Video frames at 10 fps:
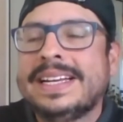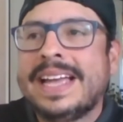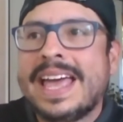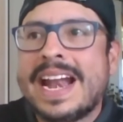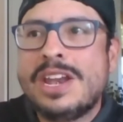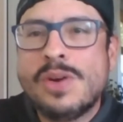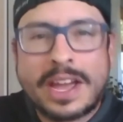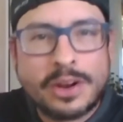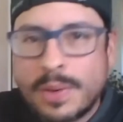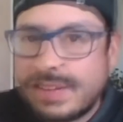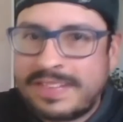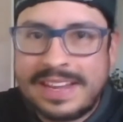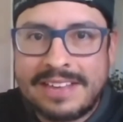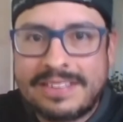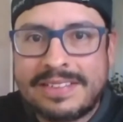And I knew I could always
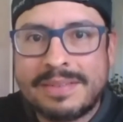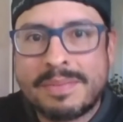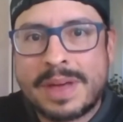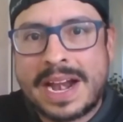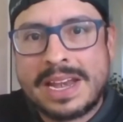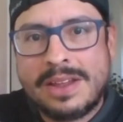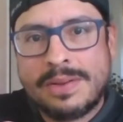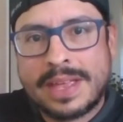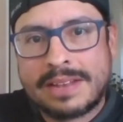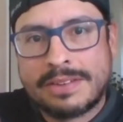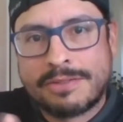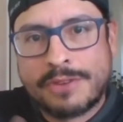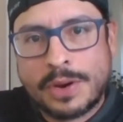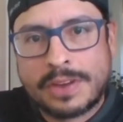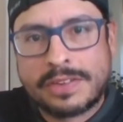teach, but I knew that to
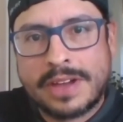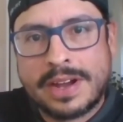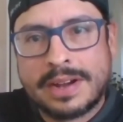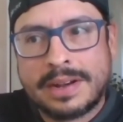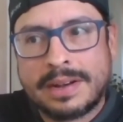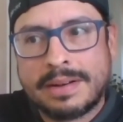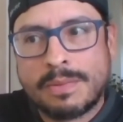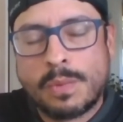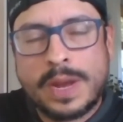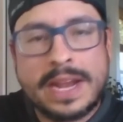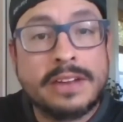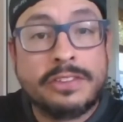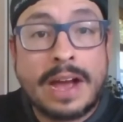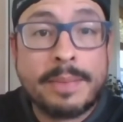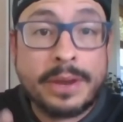focus on winning a
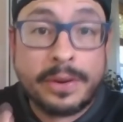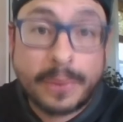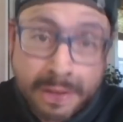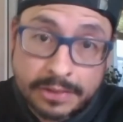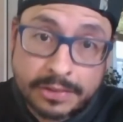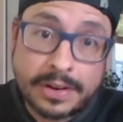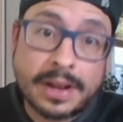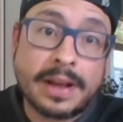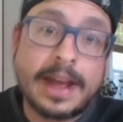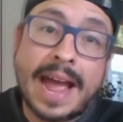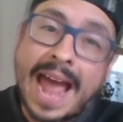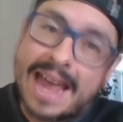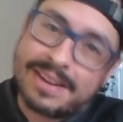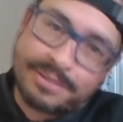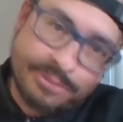job in an orchestra, I
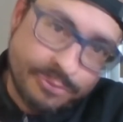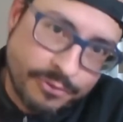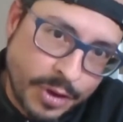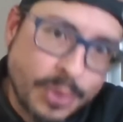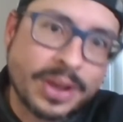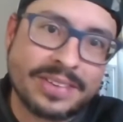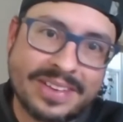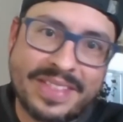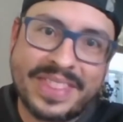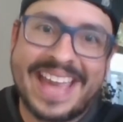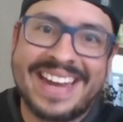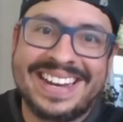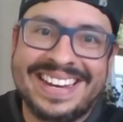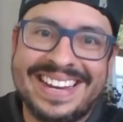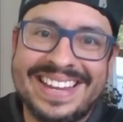had to focus on that.
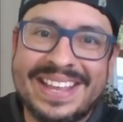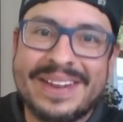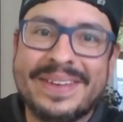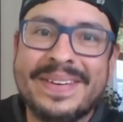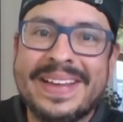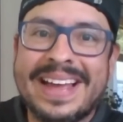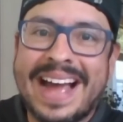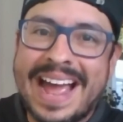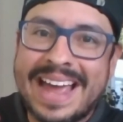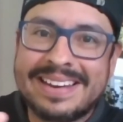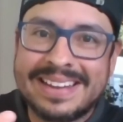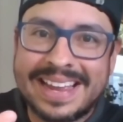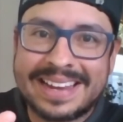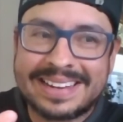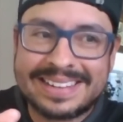You know, I had to
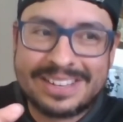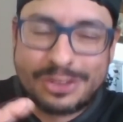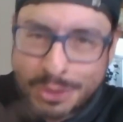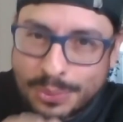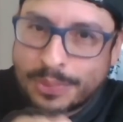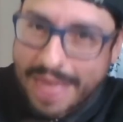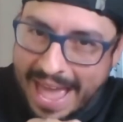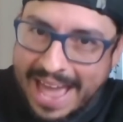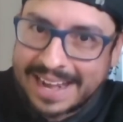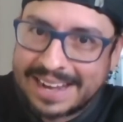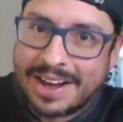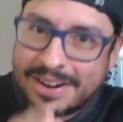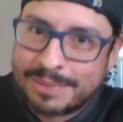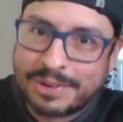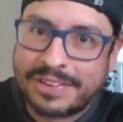like do that
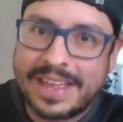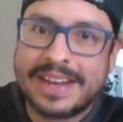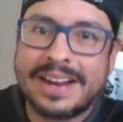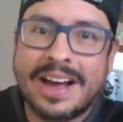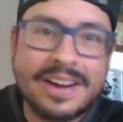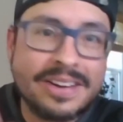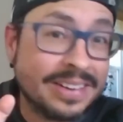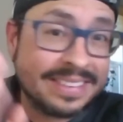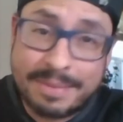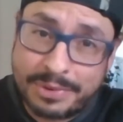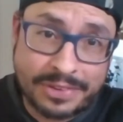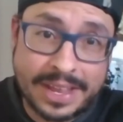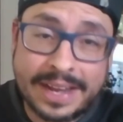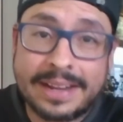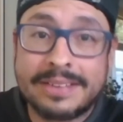100%, 110%,
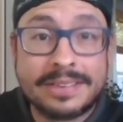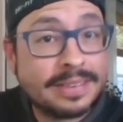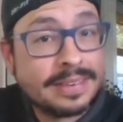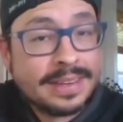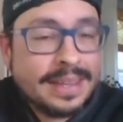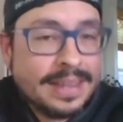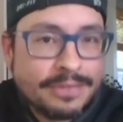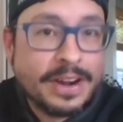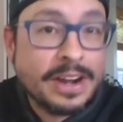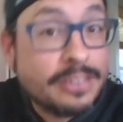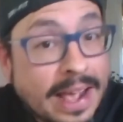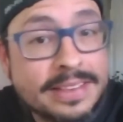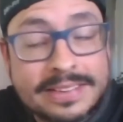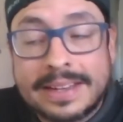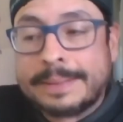because it's very
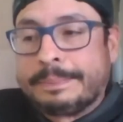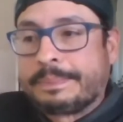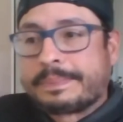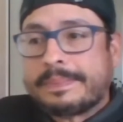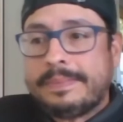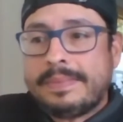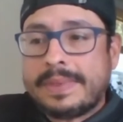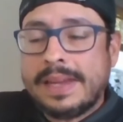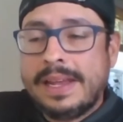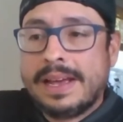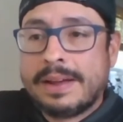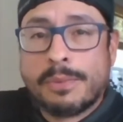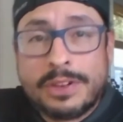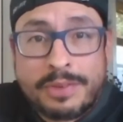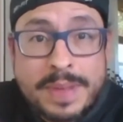challenging. It
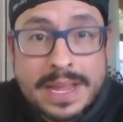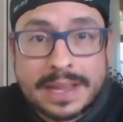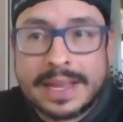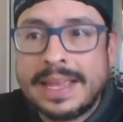was for me.